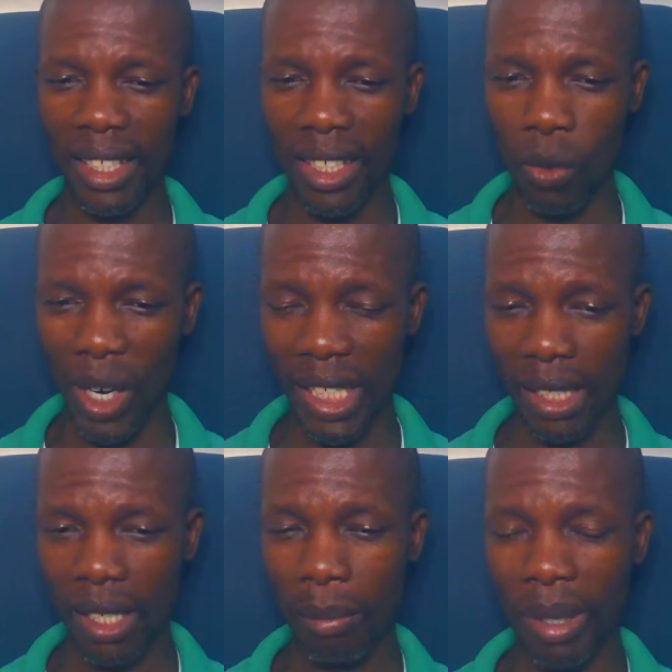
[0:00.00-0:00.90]
He
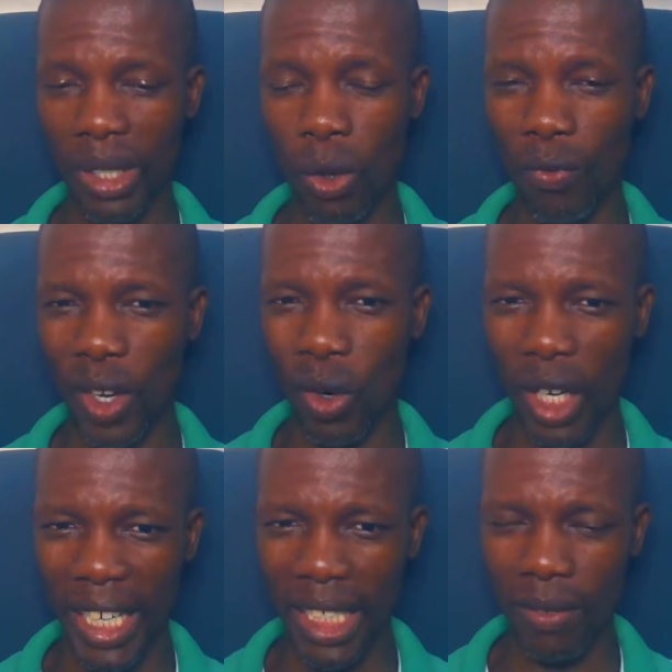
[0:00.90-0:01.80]
was part of a
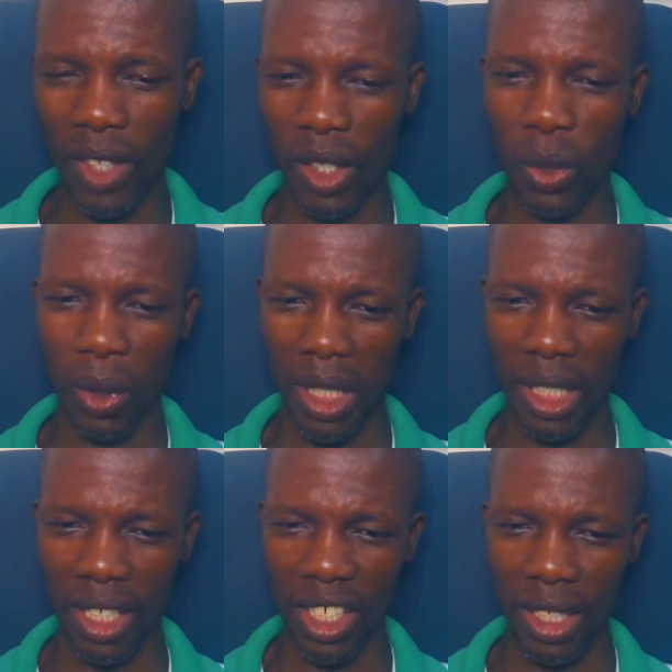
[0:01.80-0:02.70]
collective that took
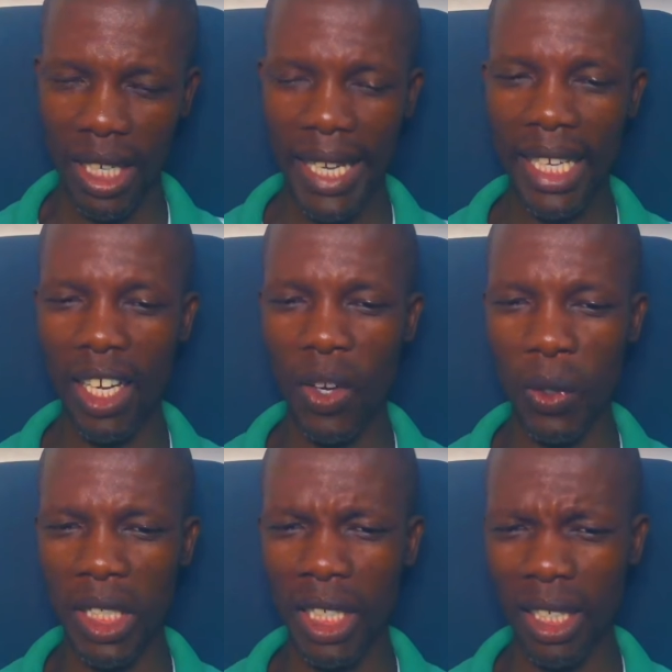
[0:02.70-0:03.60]
decisions,
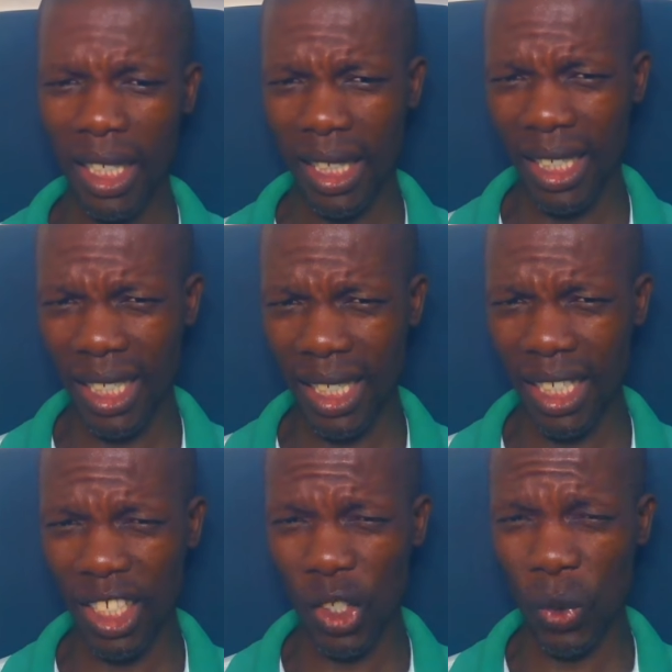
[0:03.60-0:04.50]
including the
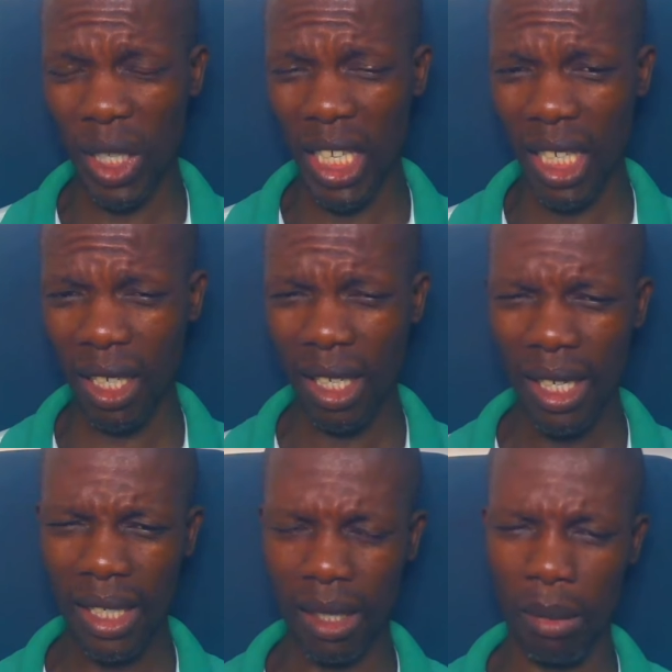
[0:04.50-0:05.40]
decisions to kill
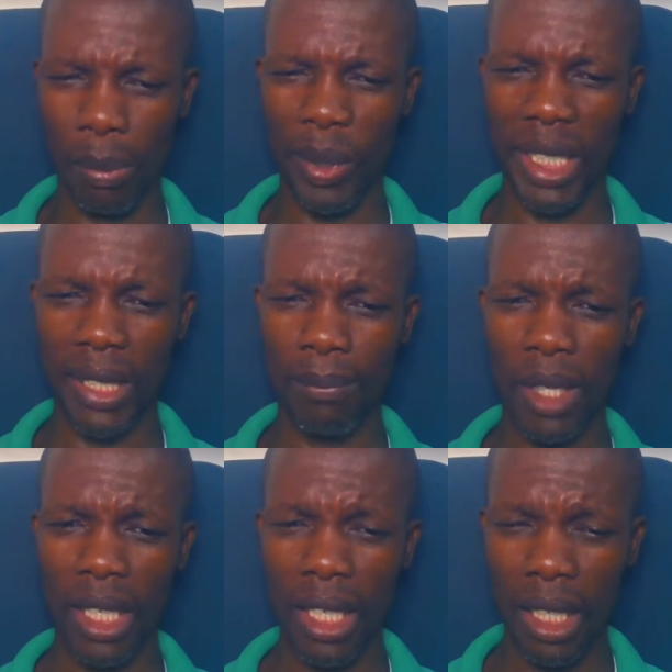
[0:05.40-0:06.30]

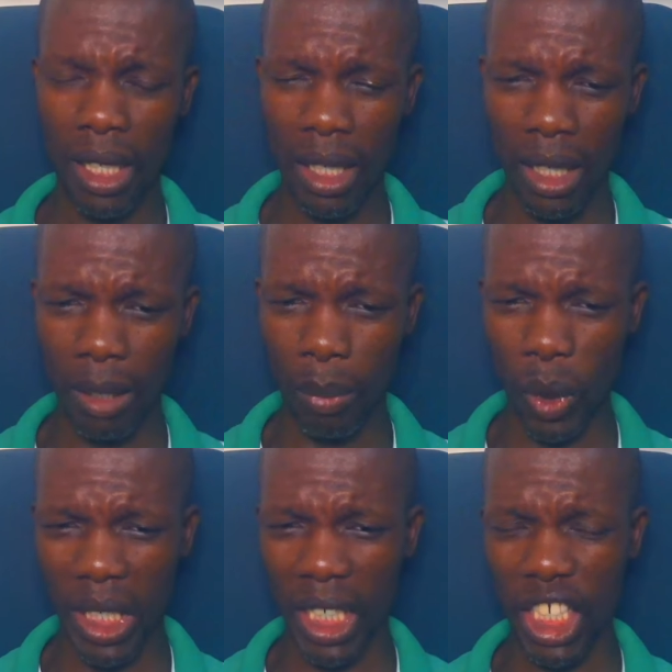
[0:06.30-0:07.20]
Zimbabweans in
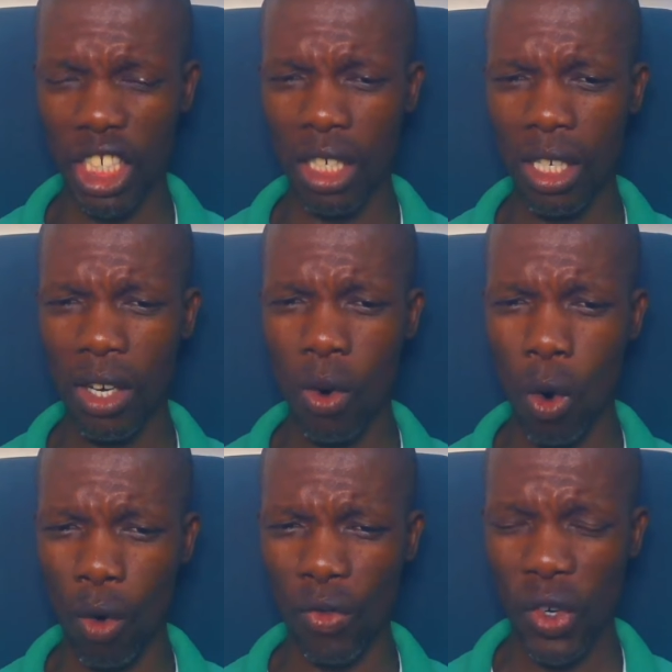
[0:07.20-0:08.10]
protection
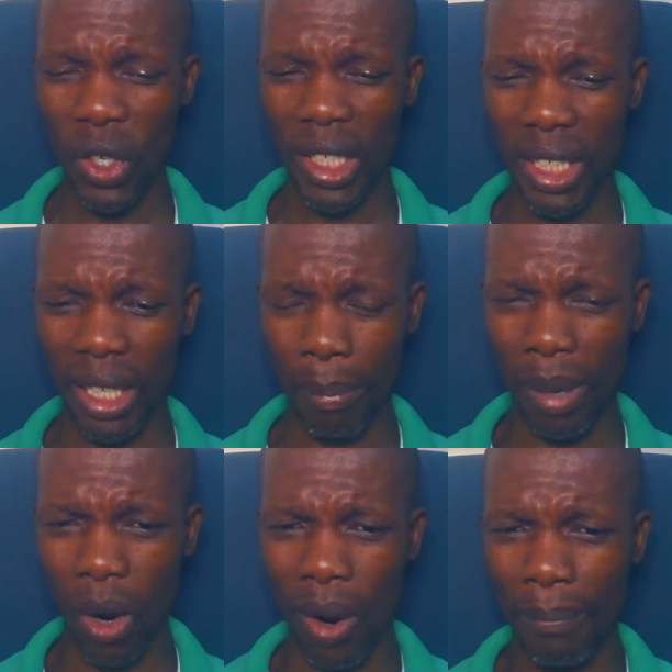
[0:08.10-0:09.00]
of their
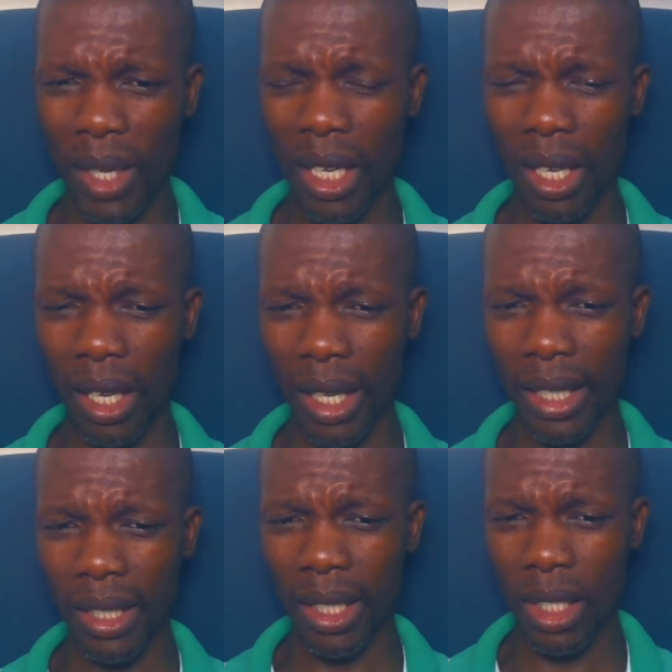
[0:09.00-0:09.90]
power,
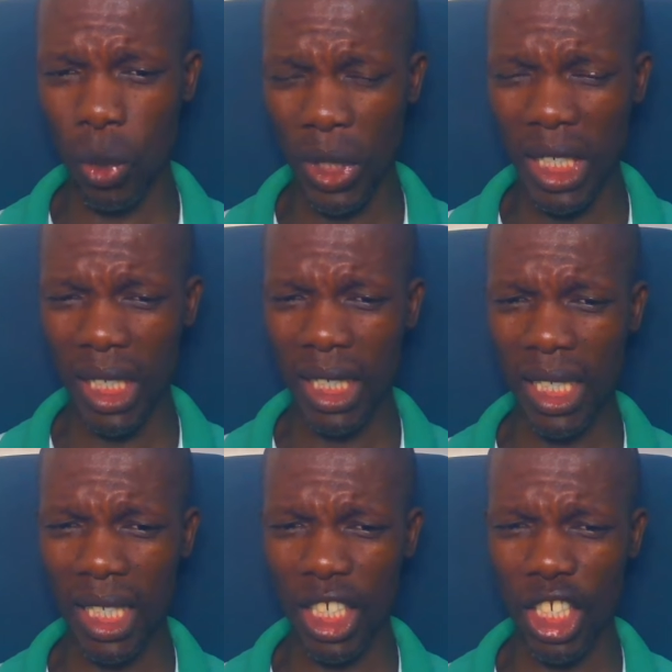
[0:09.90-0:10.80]
including
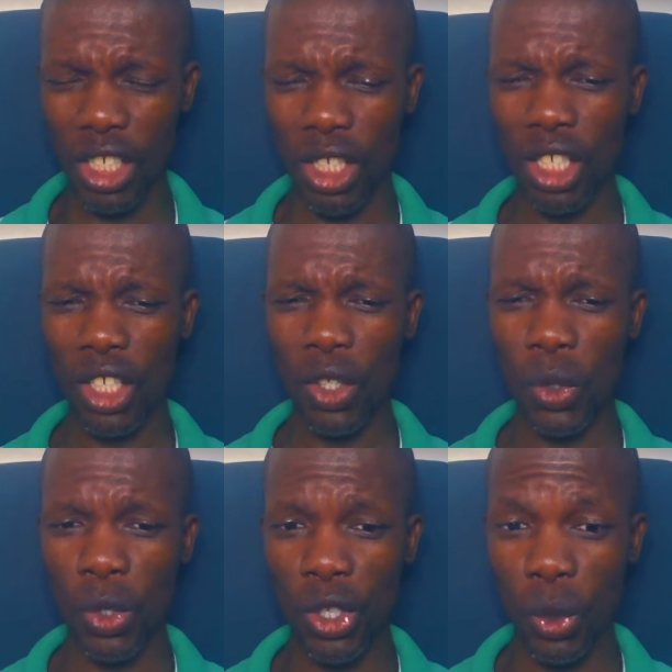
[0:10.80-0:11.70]
decisions
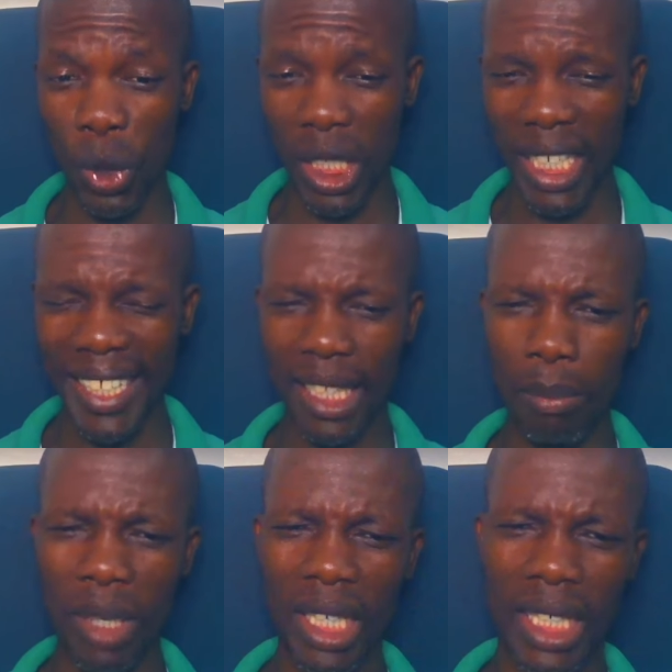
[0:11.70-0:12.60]
to use the
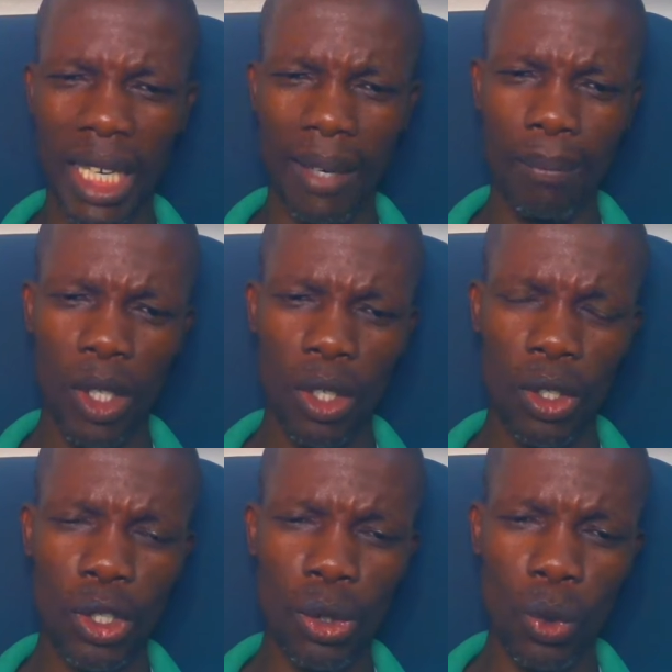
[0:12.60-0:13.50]
military
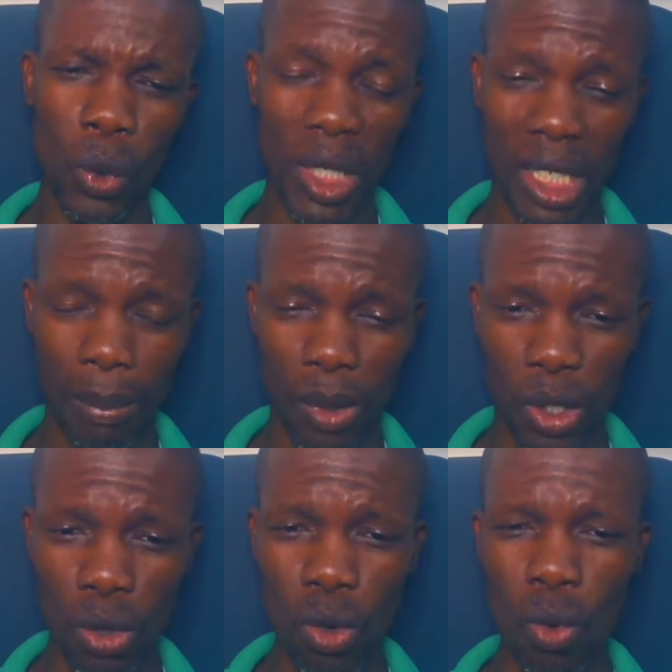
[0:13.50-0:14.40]
to
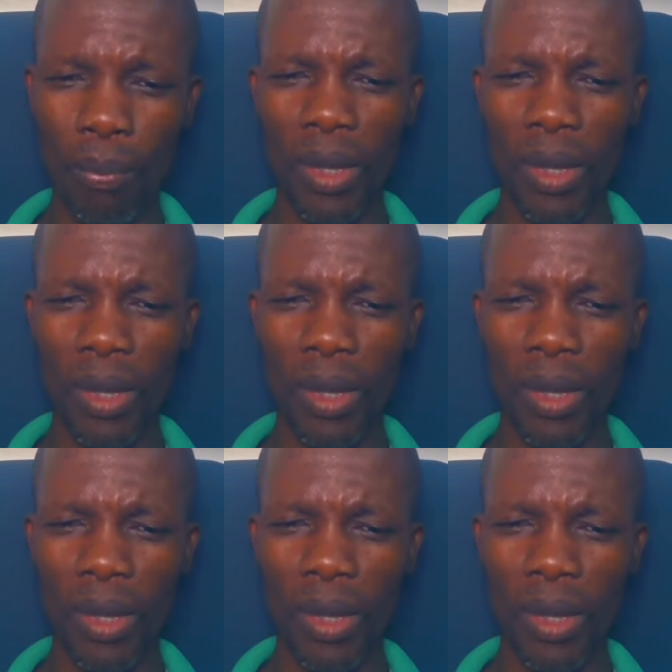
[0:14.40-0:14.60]
subdue